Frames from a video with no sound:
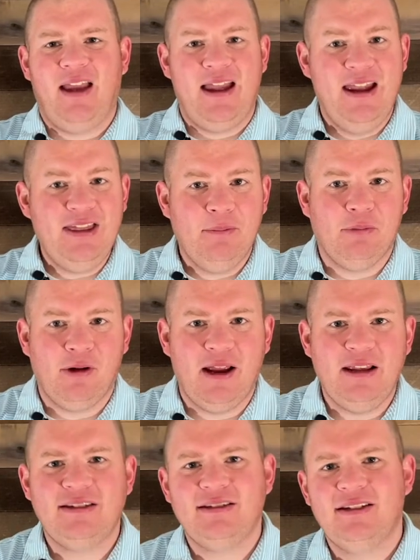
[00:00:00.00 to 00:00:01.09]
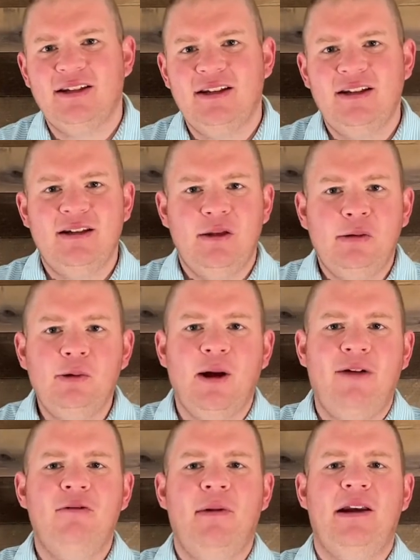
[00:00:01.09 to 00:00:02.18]
I hit the brakes, threw
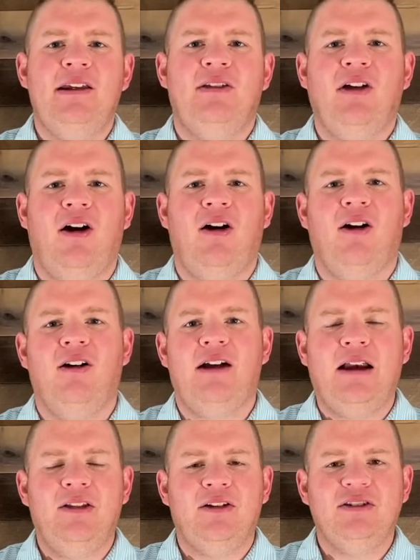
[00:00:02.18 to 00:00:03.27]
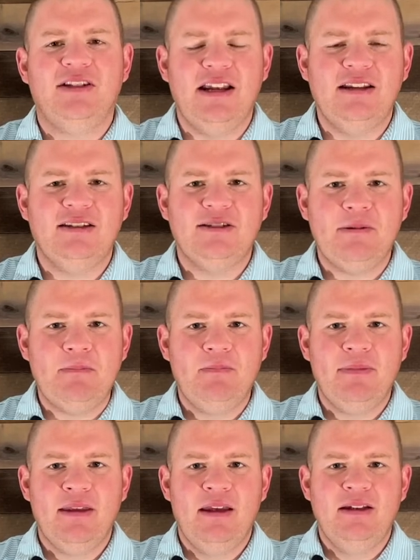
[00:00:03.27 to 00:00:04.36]
everybody in the car out of their seats.
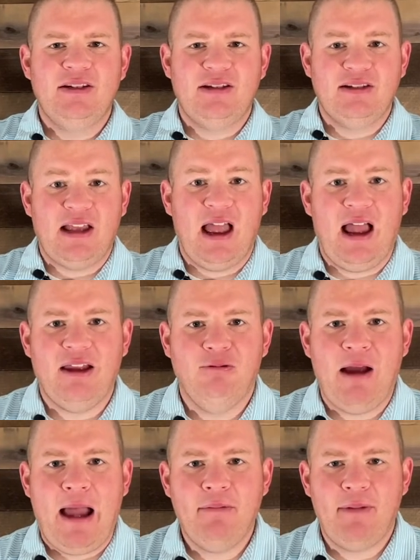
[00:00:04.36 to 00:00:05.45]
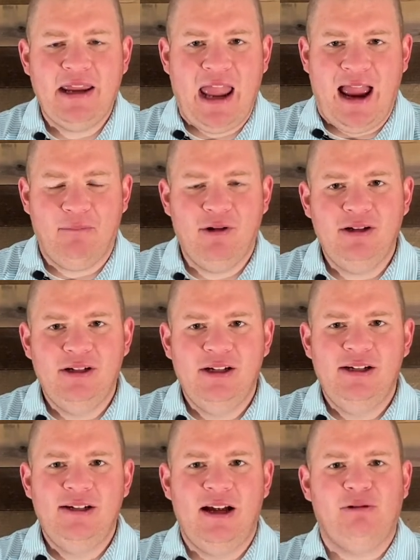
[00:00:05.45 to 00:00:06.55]
She says, I, I grabbed my camera,
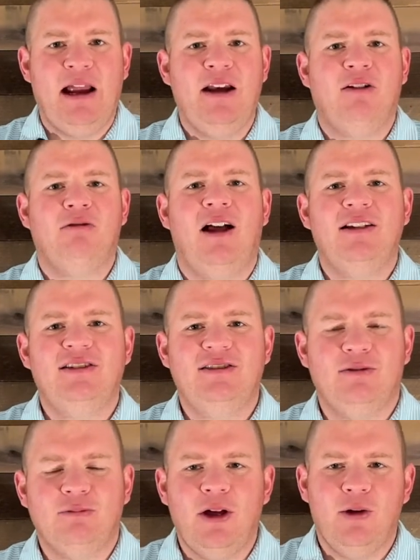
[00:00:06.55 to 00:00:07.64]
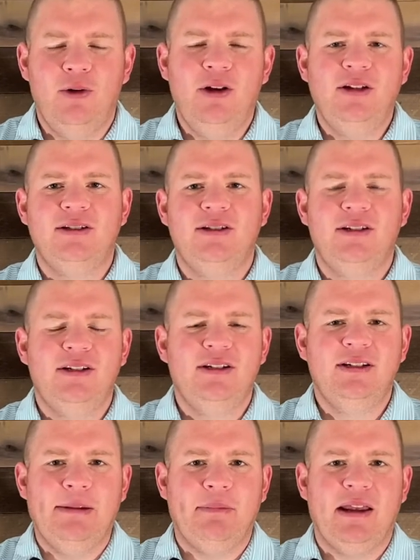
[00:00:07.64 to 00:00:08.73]
I ran across the road,
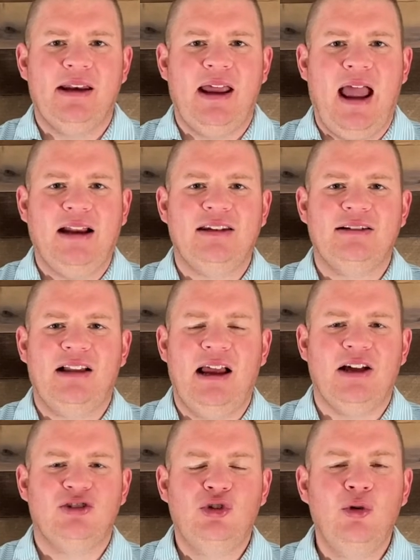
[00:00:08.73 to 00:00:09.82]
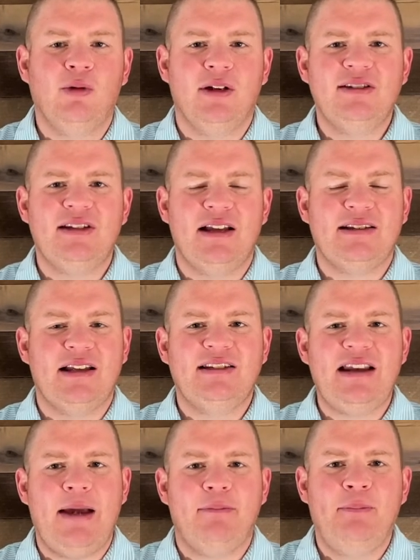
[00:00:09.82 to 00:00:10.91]
and began acting like a tourist as I
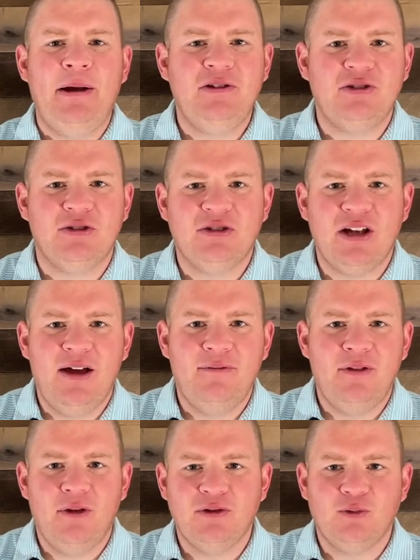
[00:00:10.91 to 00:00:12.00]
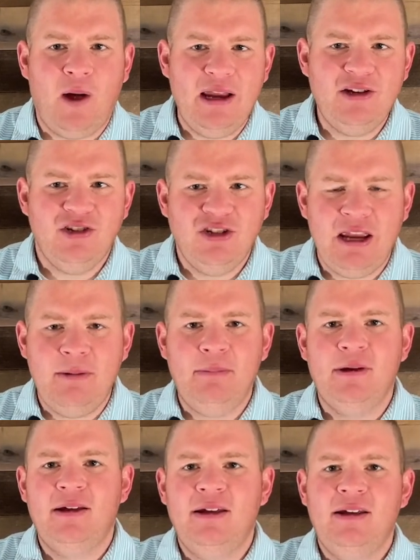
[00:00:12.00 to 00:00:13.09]
snapped pictures of those white sheep
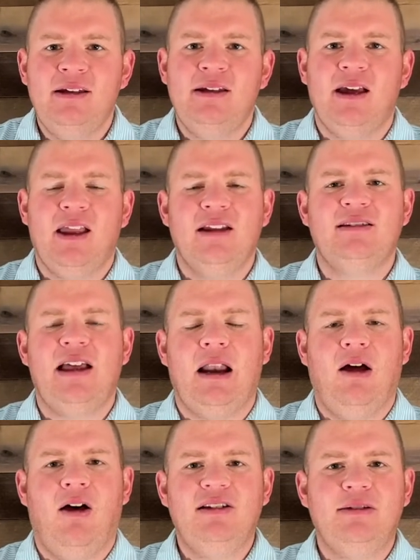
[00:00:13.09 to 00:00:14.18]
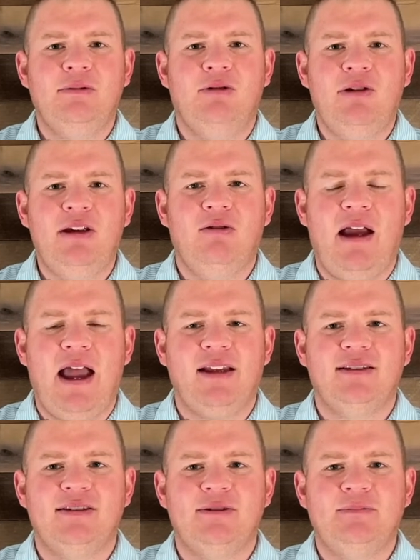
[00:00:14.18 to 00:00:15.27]
against that awesome green grass.